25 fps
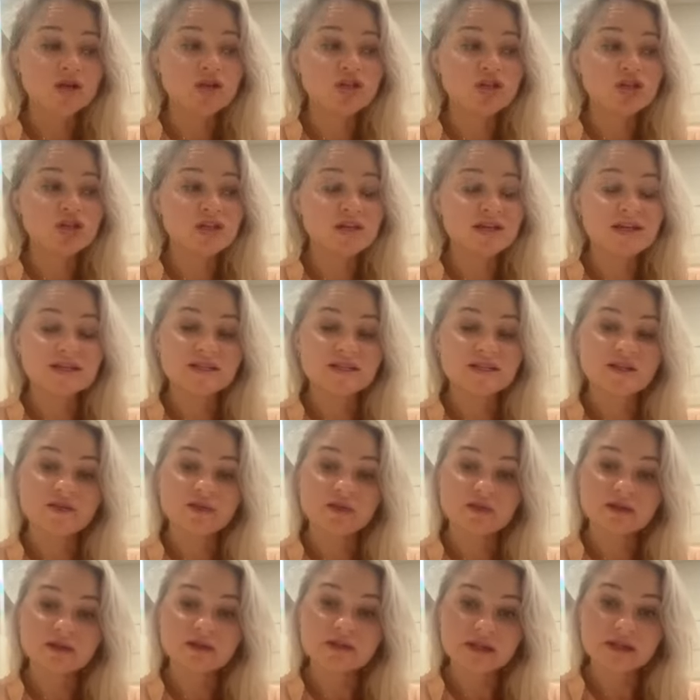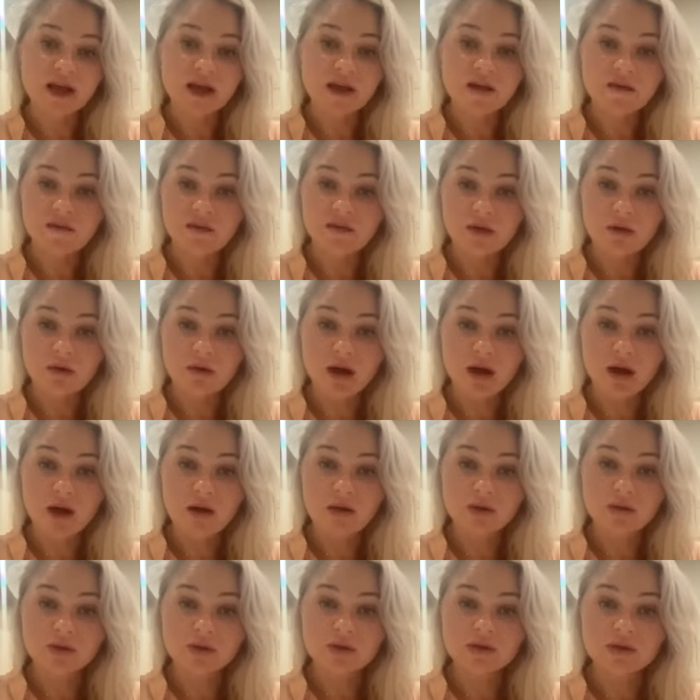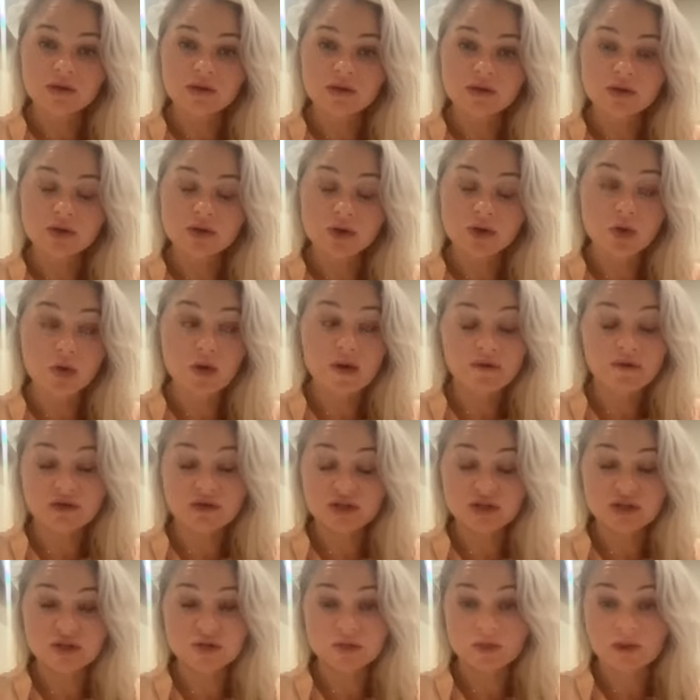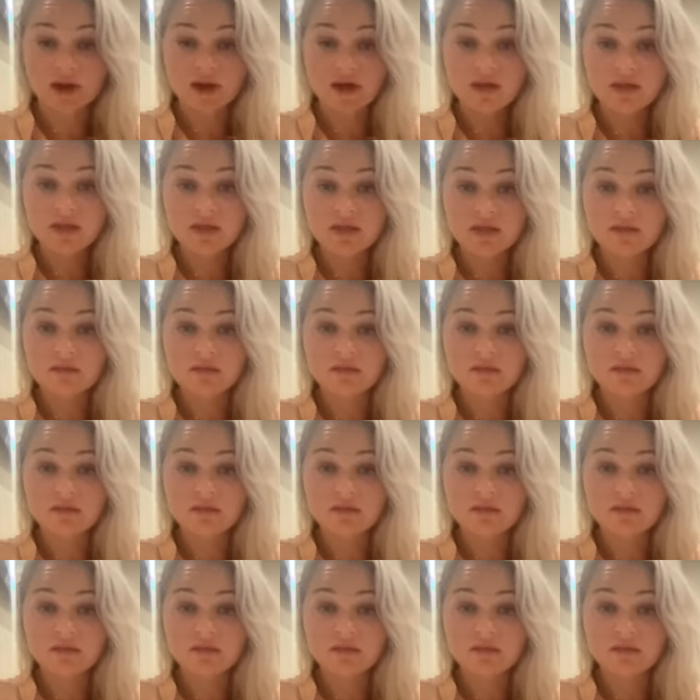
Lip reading: She needs to feel safe around whoever she's with.